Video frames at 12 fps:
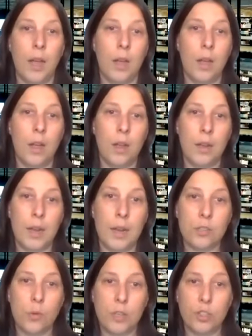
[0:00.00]

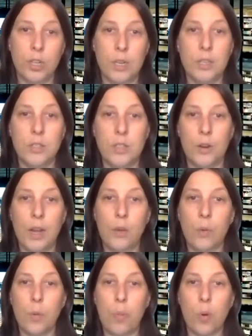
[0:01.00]
Next question, is there
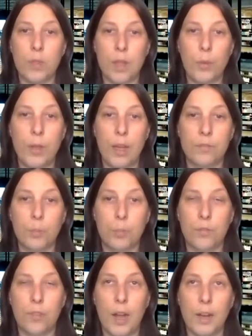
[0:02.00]
any report that we have to
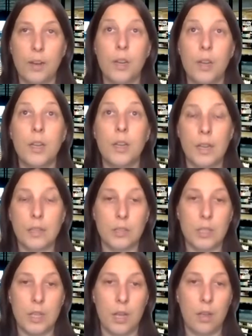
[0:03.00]
provide?
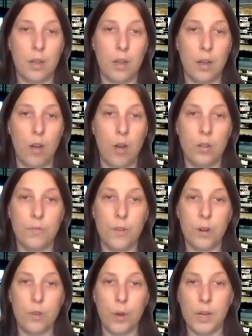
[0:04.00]
Yes, all of
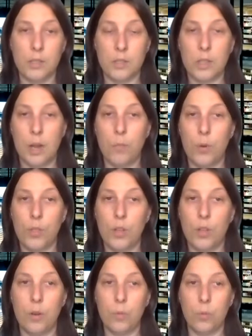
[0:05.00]
our grants come with
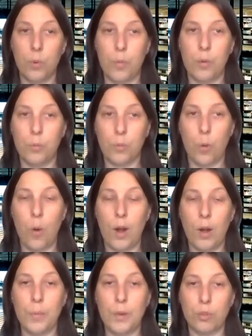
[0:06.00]
a
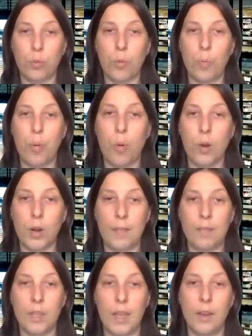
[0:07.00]
requirement to report
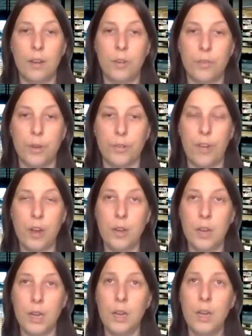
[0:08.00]
at the end of your
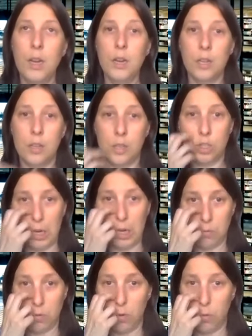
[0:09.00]
funding. The
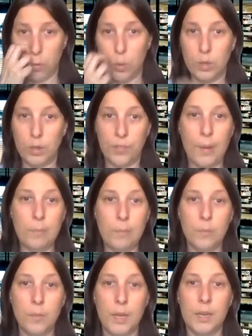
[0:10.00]
general rule of
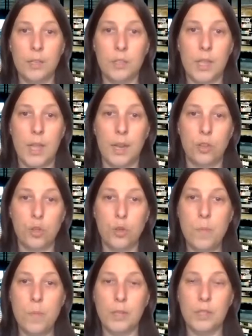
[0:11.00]
thumb is that
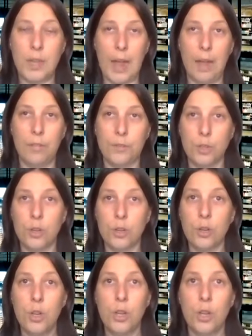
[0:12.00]
2 months
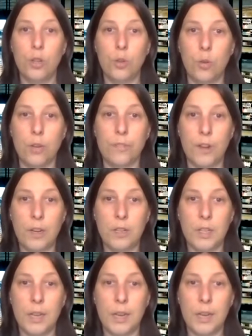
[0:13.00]
after your
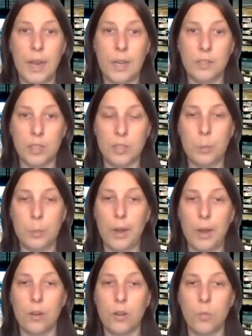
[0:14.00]
funding has
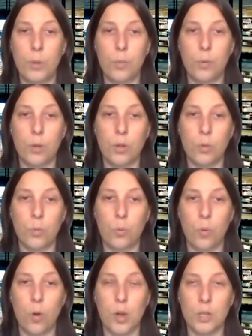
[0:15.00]
expired, we will
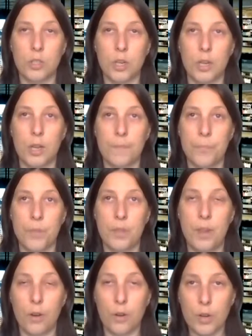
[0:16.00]
want
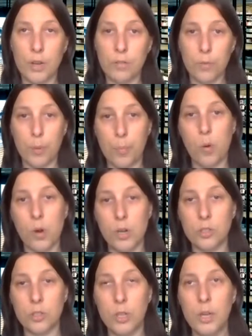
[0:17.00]
narrative
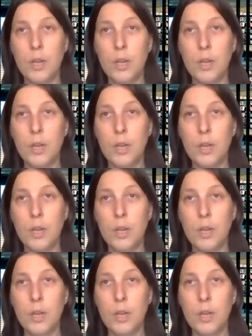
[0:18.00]
report.